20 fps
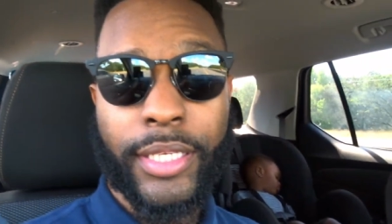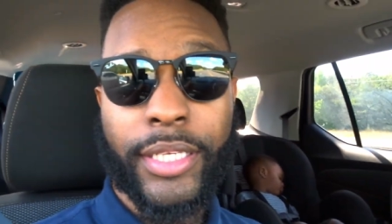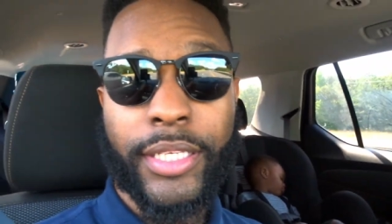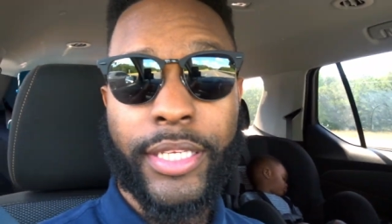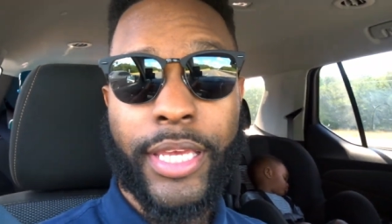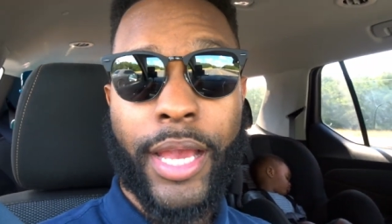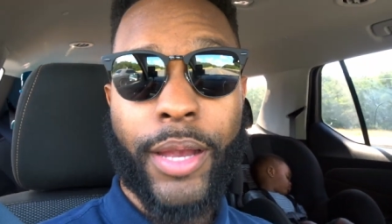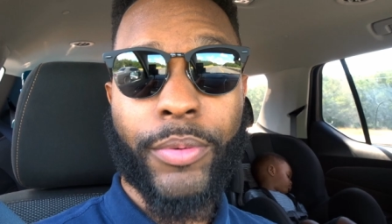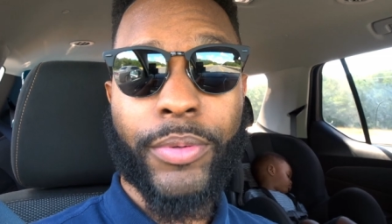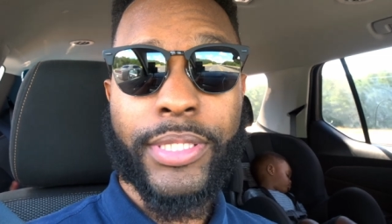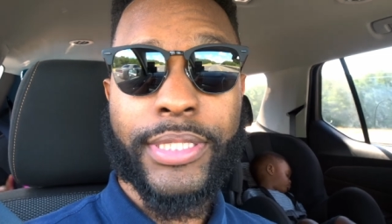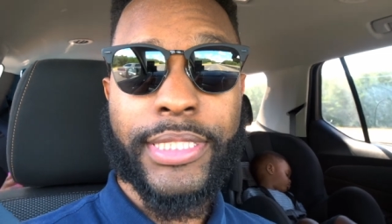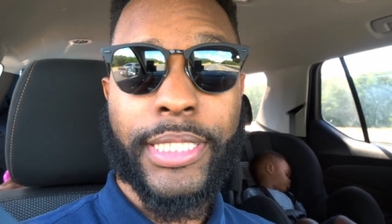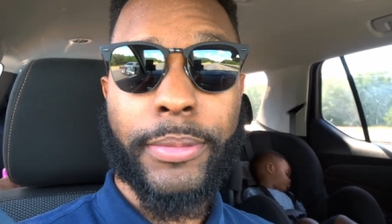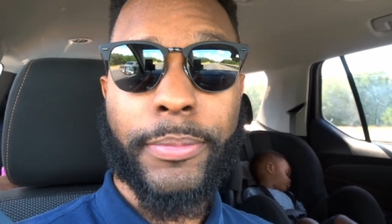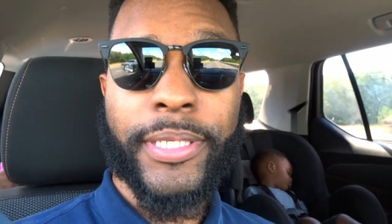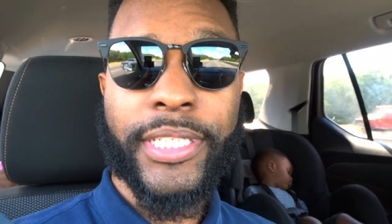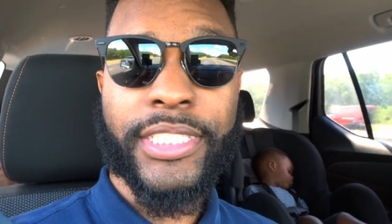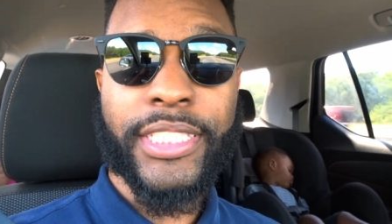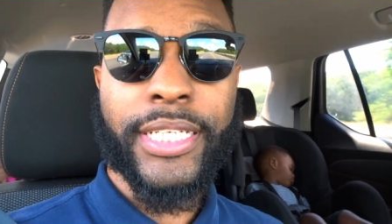Y'all want to
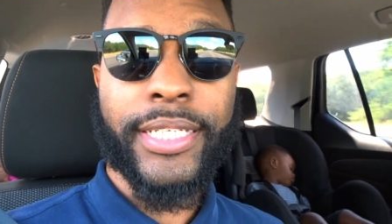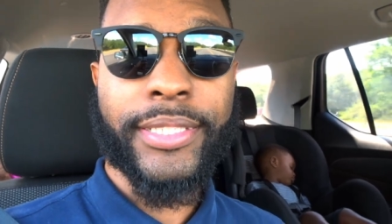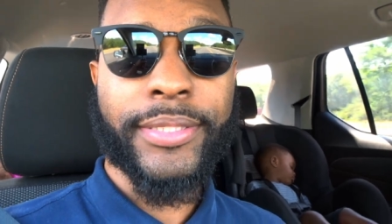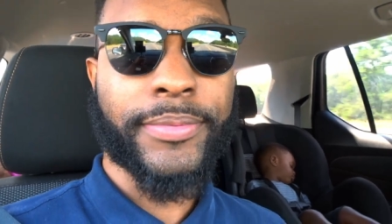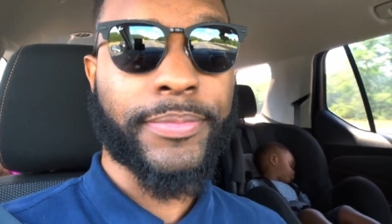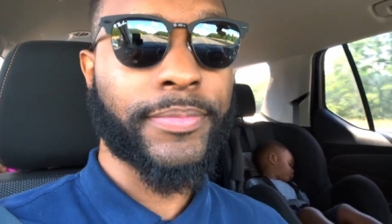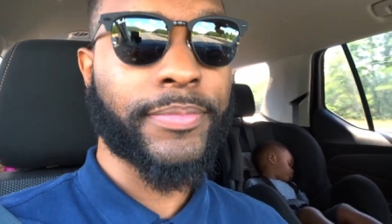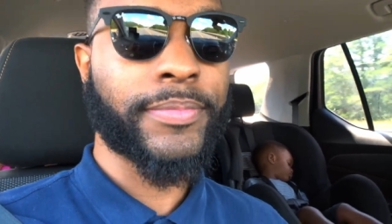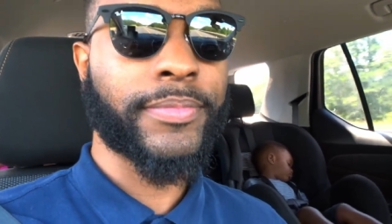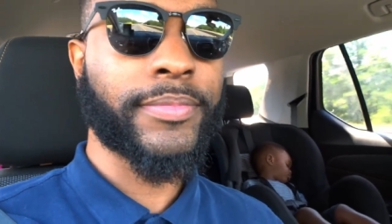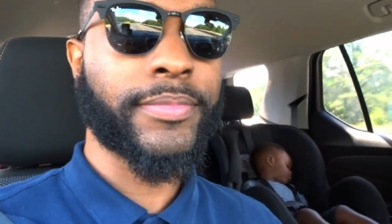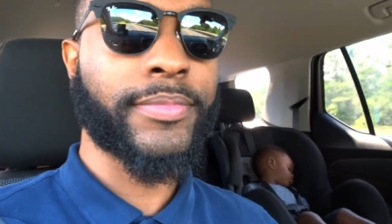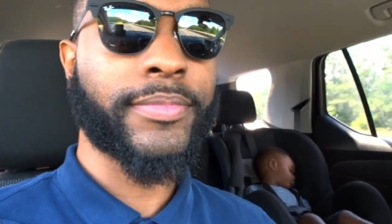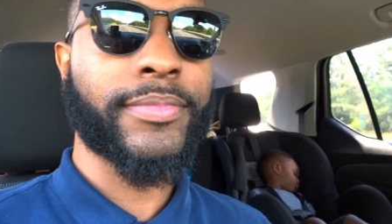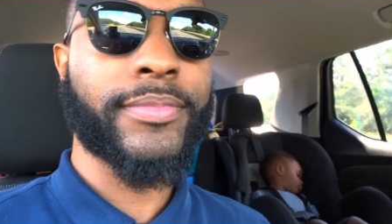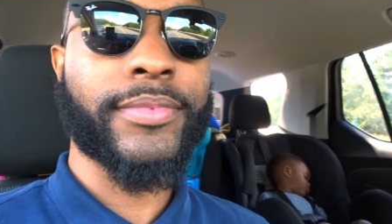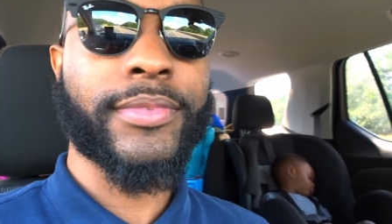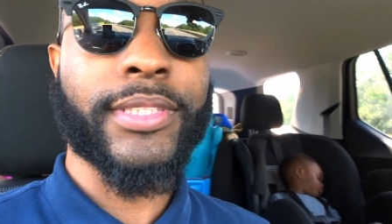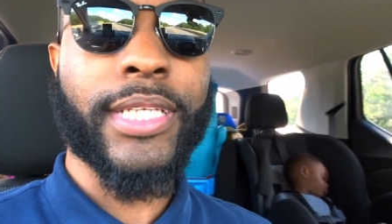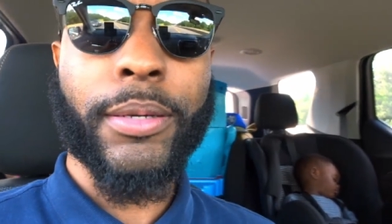see BJ? Driving so
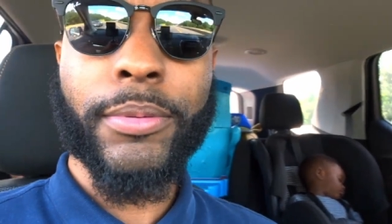crazy.